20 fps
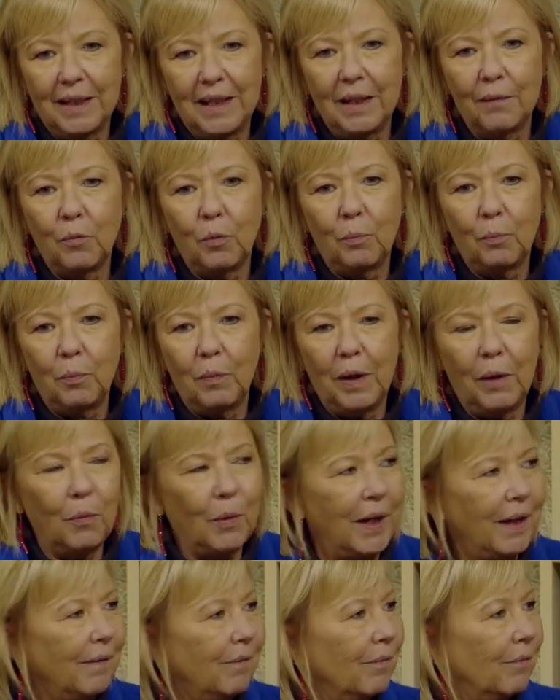give
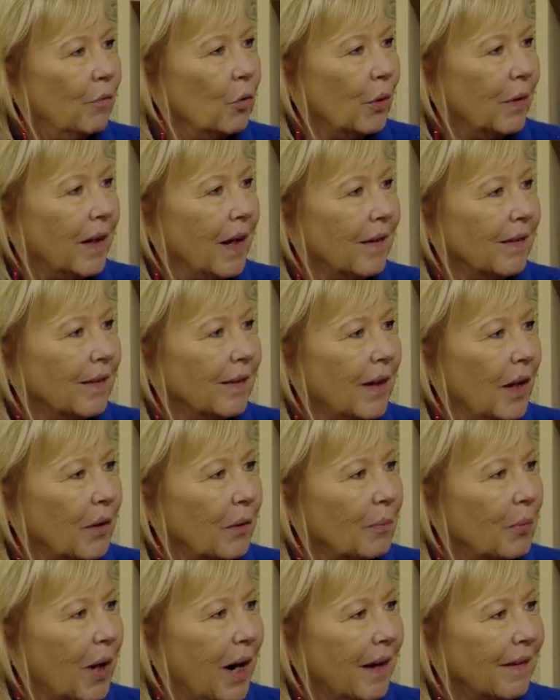away a
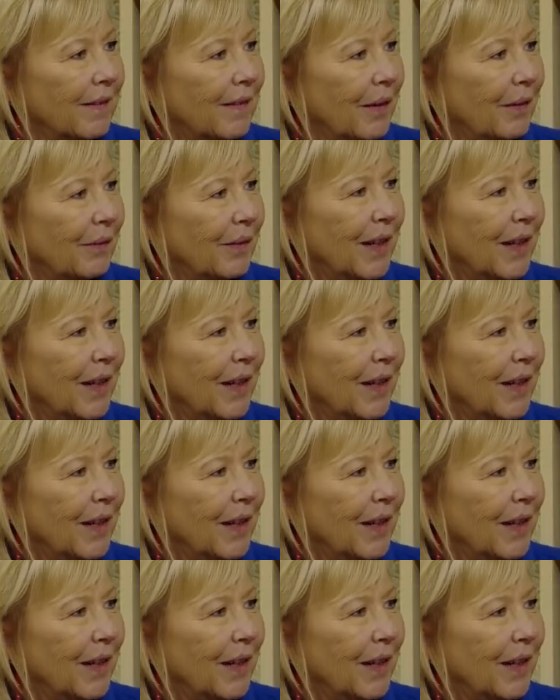$4,000 prize. So